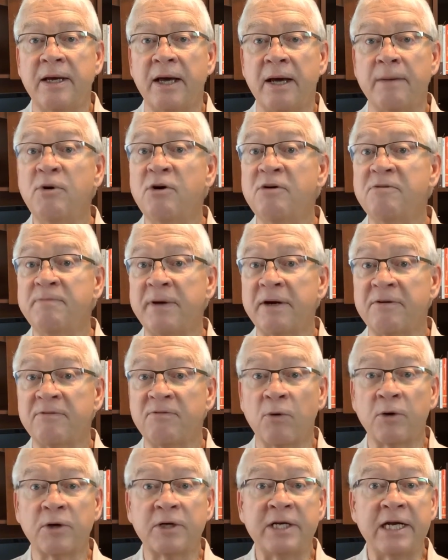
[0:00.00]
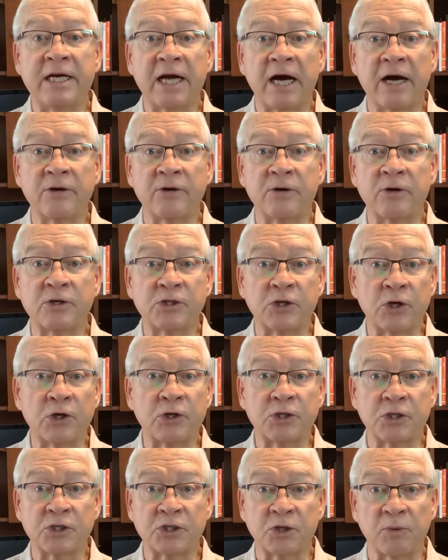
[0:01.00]
movement of 1,400
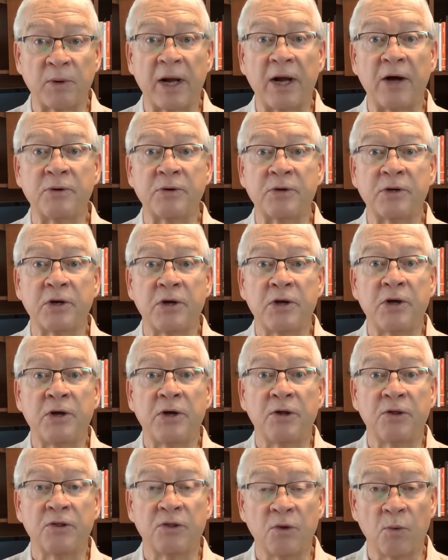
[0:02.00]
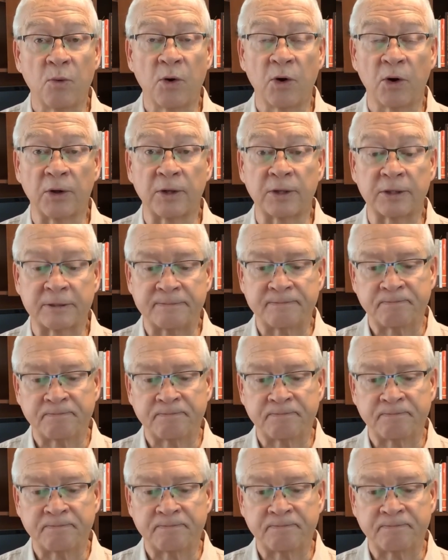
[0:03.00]
churches around the world.